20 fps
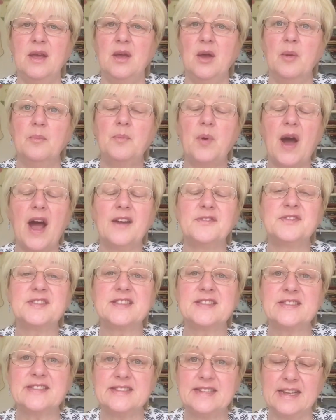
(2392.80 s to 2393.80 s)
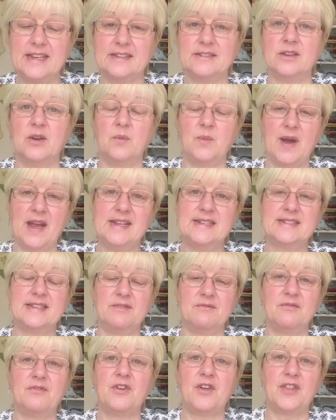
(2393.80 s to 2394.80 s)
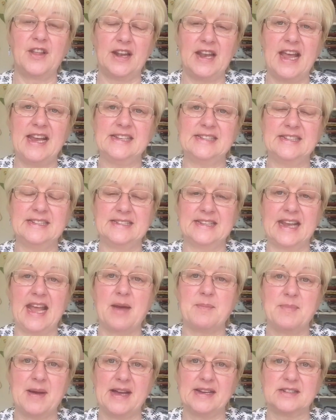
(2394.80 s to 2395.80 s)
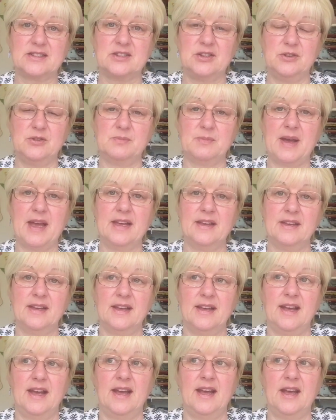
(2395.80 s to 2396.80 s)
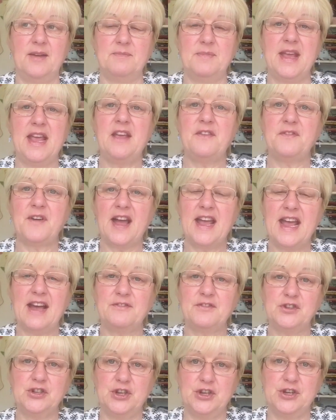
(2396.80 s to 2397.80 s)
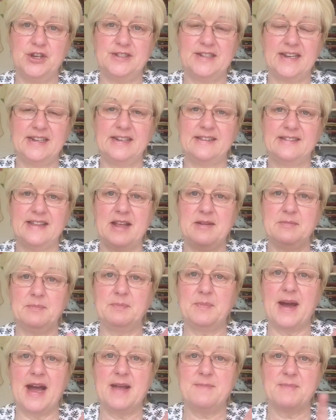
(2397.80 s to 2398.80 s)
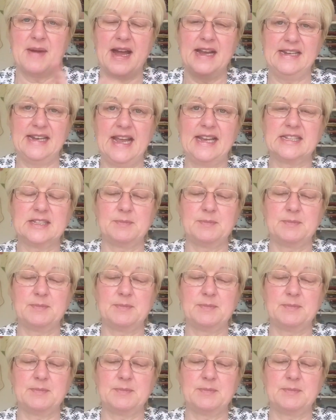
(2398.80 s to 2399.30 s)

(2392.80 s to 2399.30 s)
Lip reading: but I'm still waiting for the lady to get back to me. If I haven't heard anything by my next